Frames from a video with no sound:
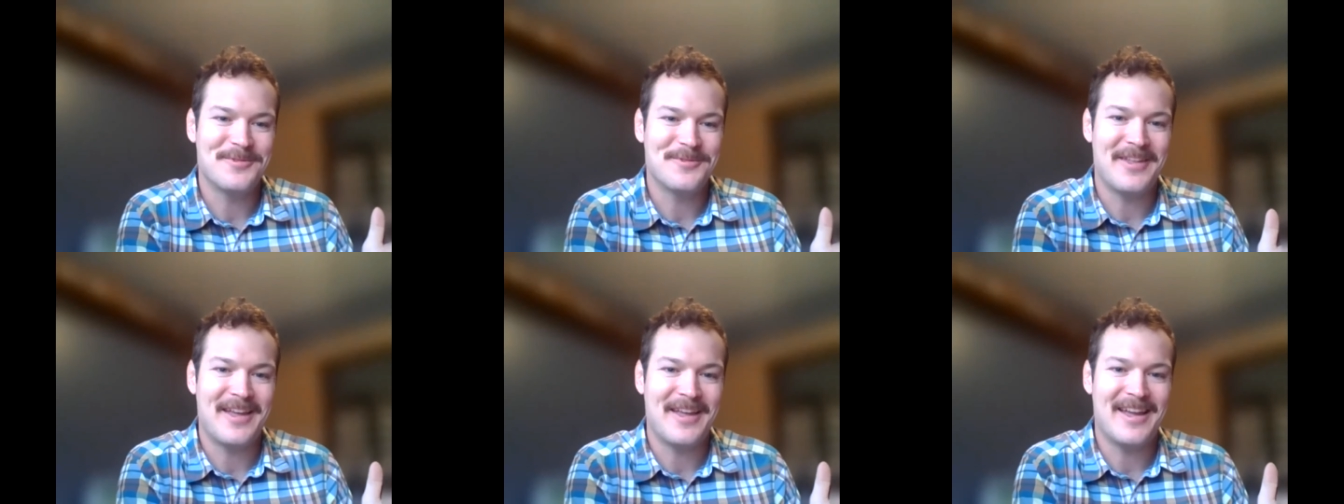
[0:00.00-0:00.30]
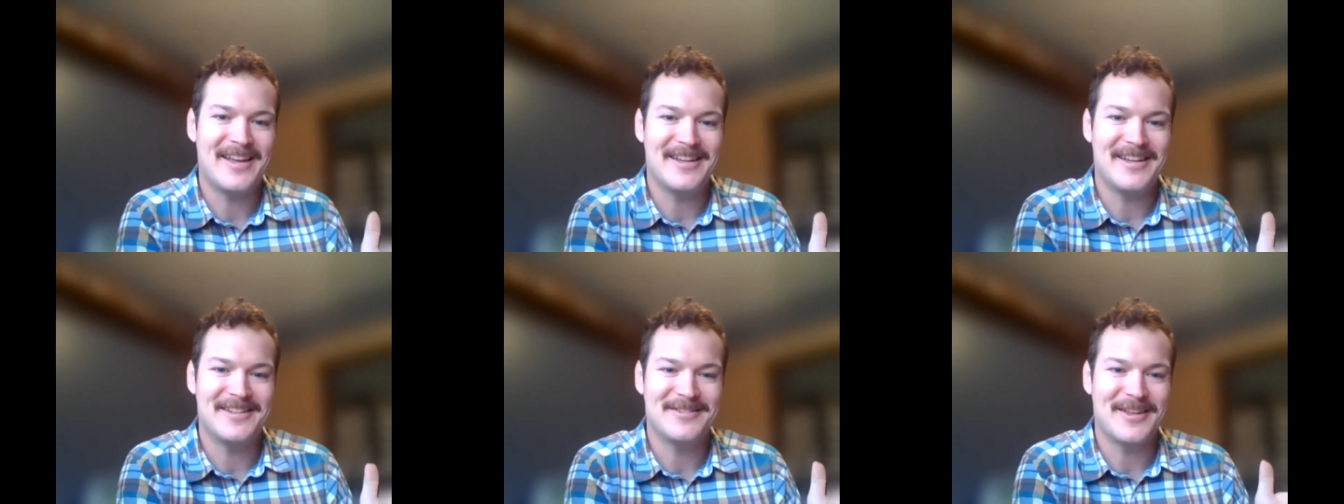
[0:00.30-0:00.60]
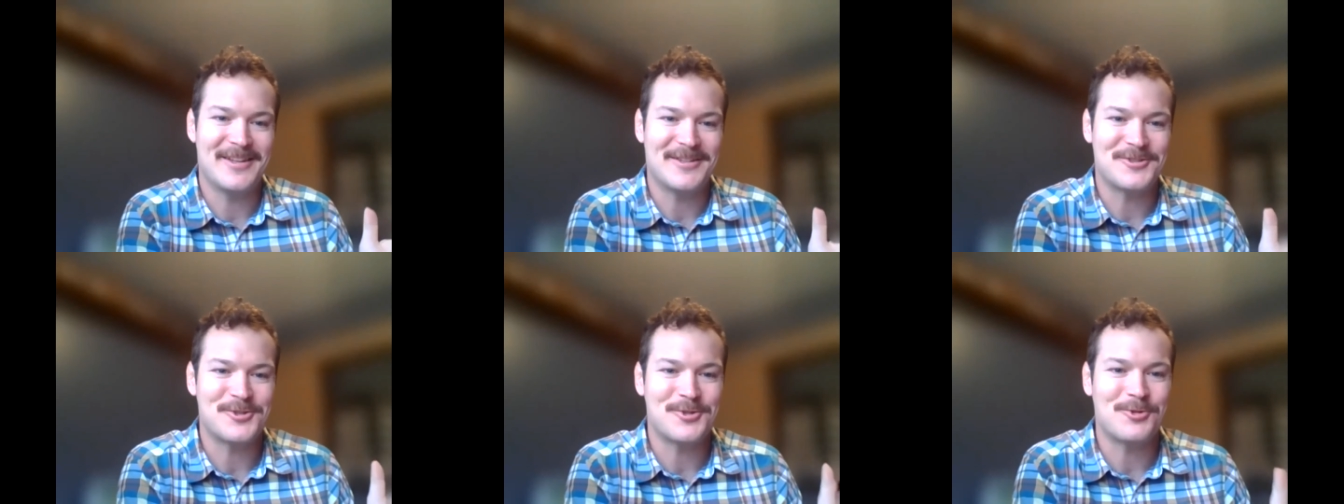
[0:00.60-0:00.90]

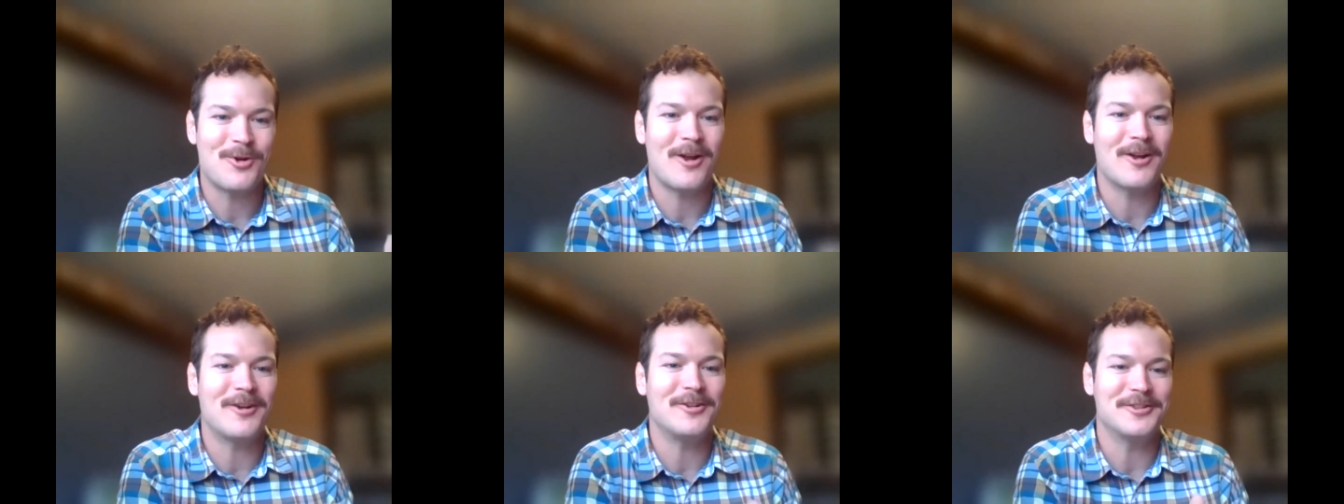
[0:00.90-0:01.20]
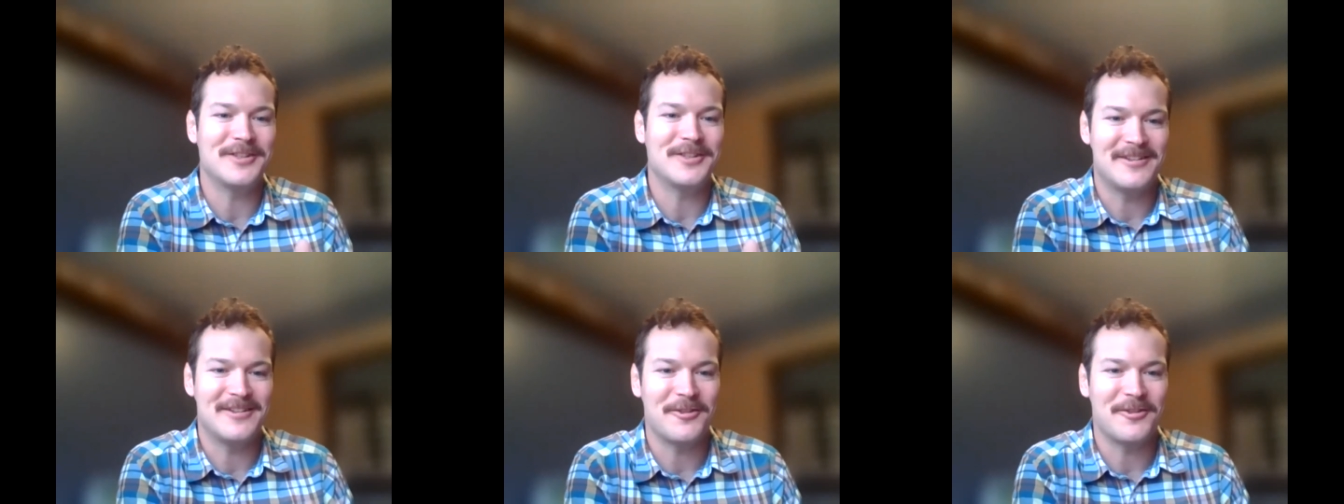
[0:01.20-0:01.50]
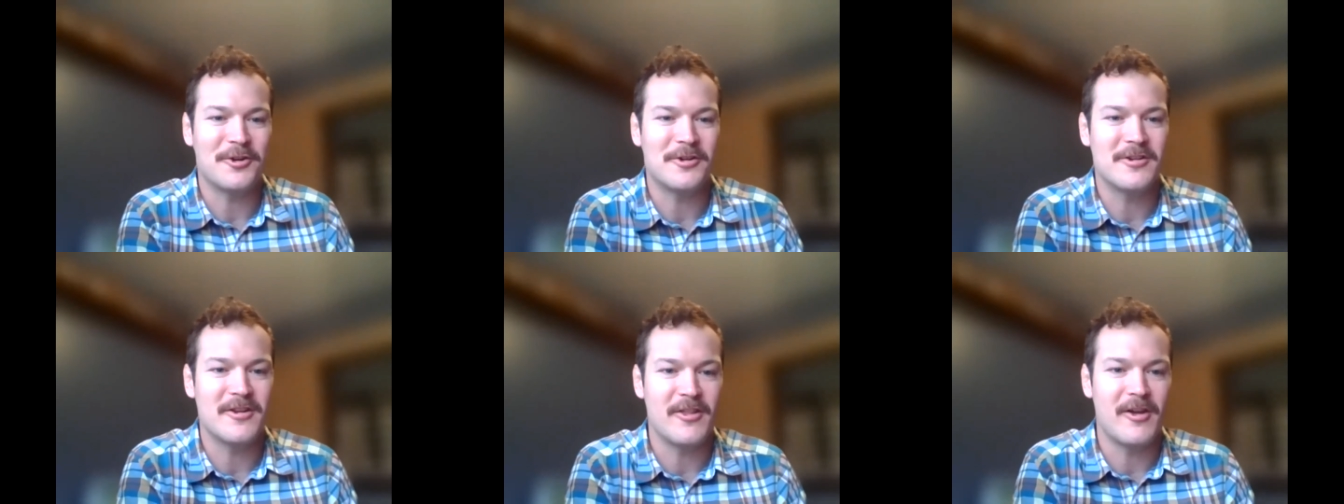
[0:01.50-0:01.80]
They struggled and
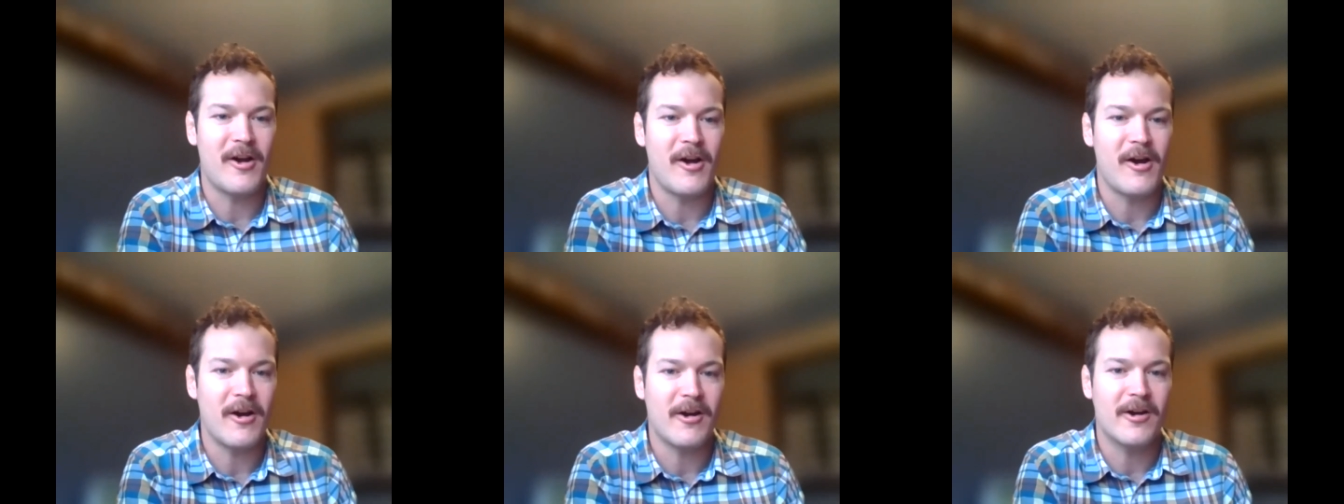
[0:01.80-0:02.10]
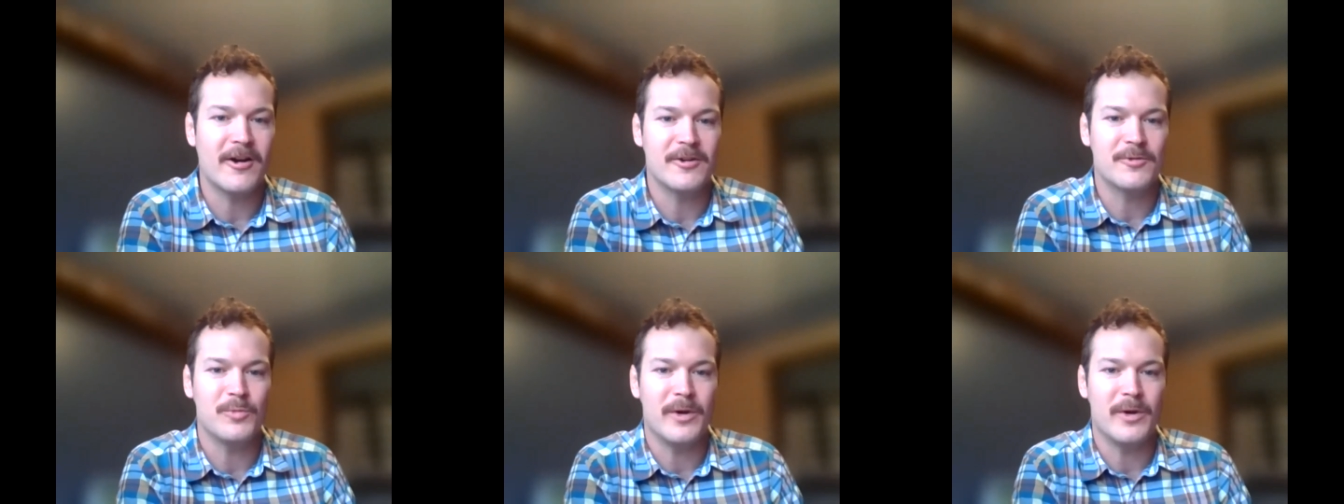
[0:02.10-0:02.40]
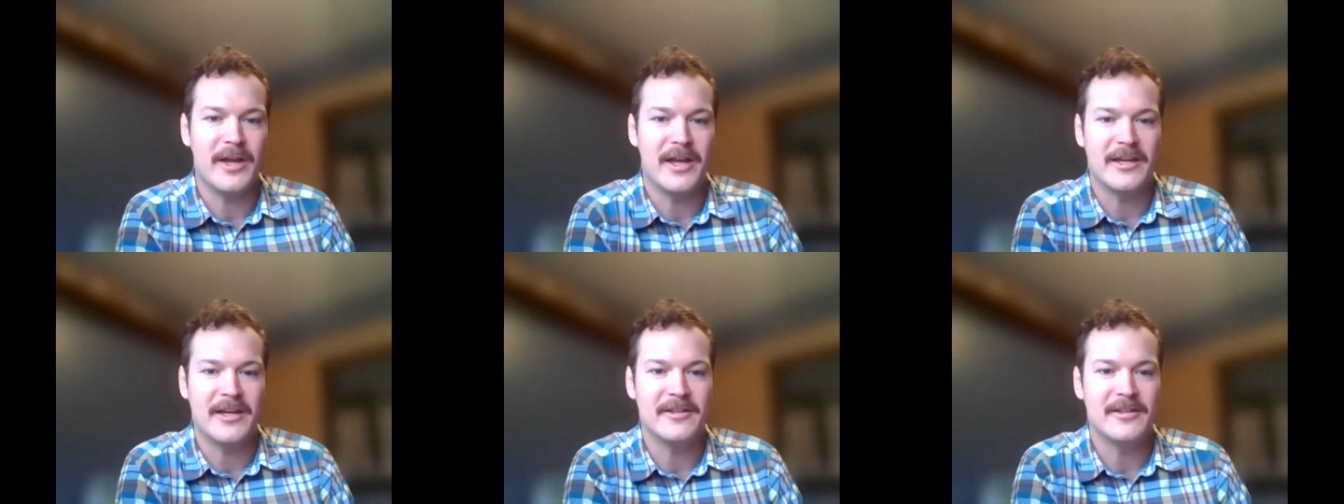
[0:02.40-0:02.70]
learned the hard
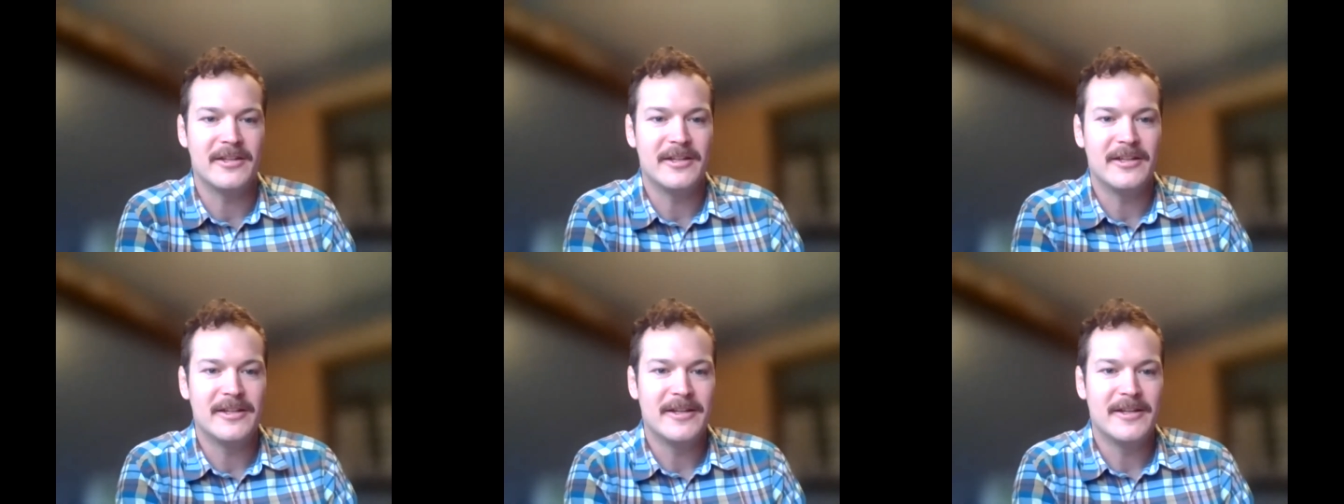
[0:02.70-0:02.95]
way